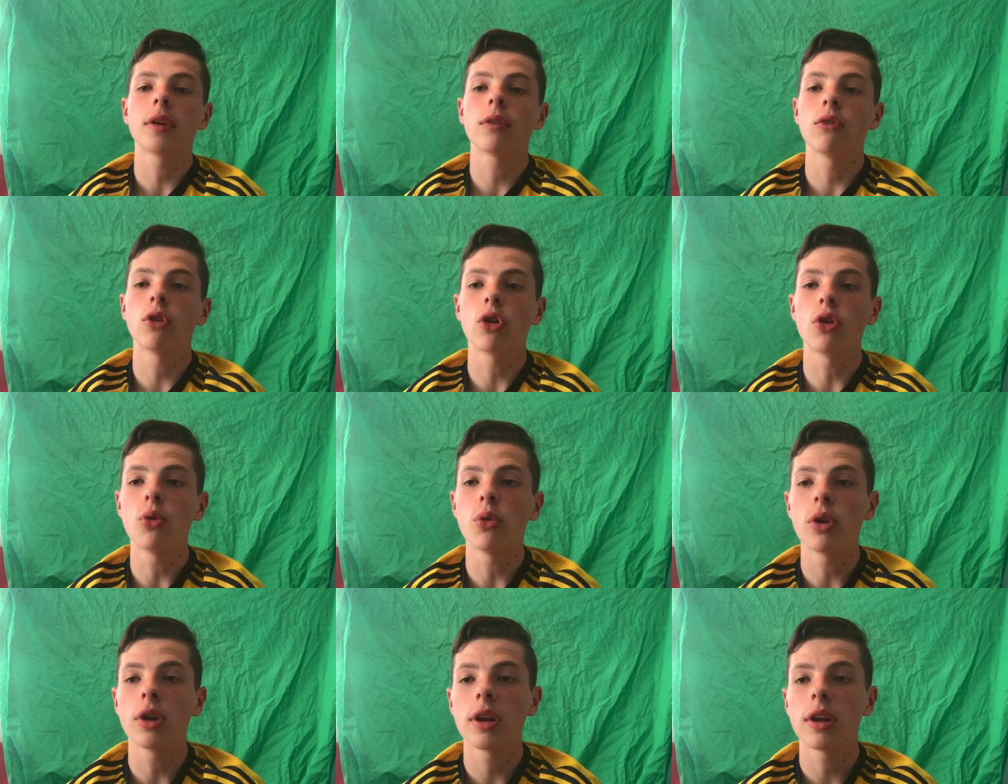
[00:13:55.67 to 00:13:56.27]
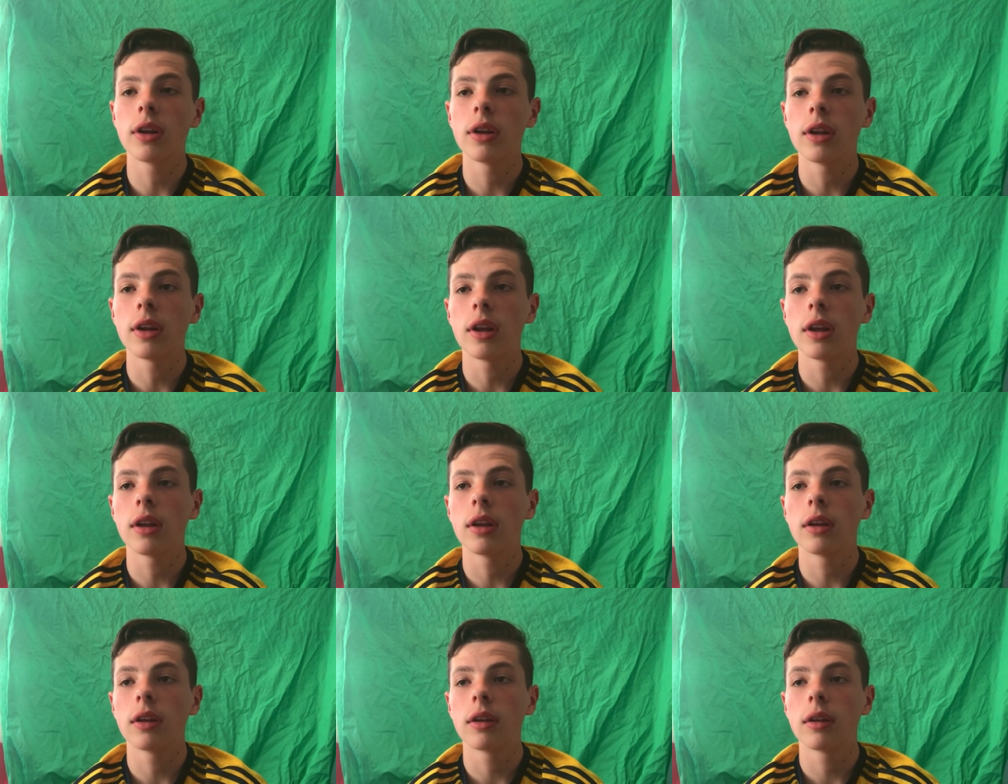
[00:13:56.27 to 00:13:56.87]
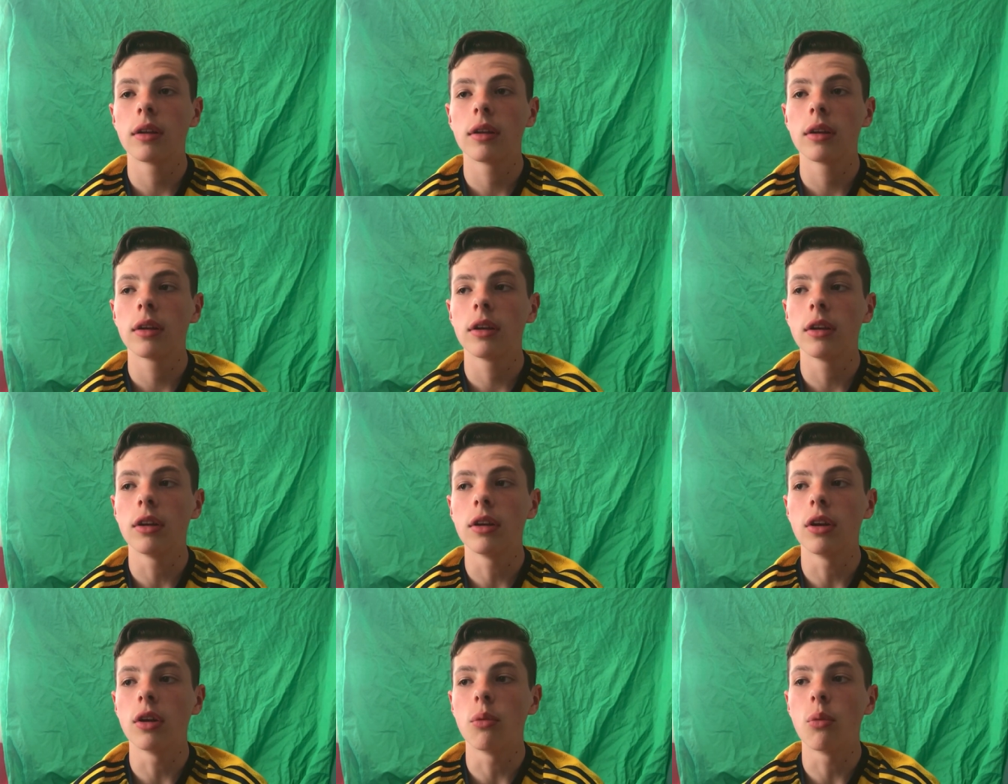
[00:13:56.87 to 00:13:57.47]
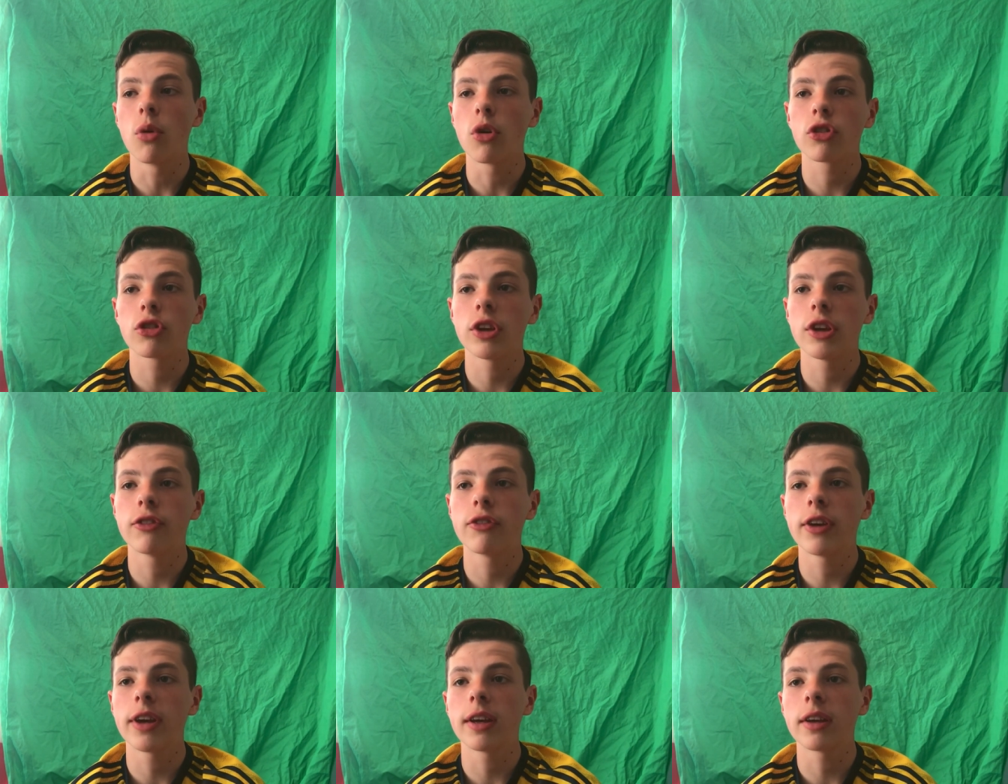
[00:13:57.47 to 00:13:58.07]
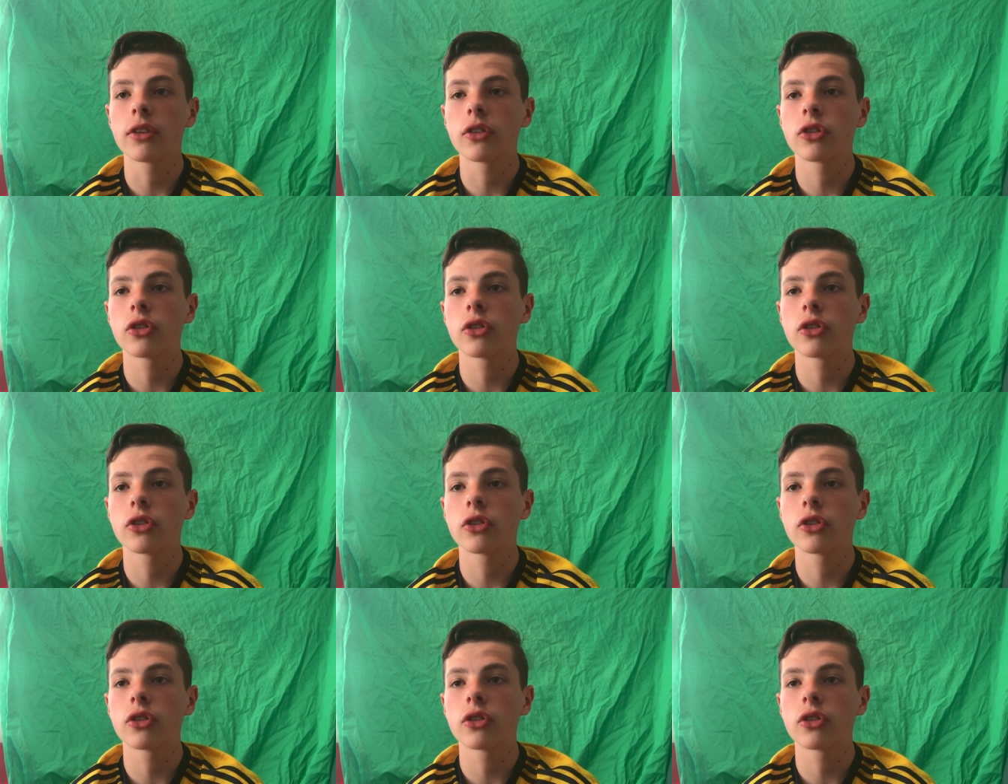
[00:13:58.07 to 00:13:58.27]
recording and, you know, what she thinks.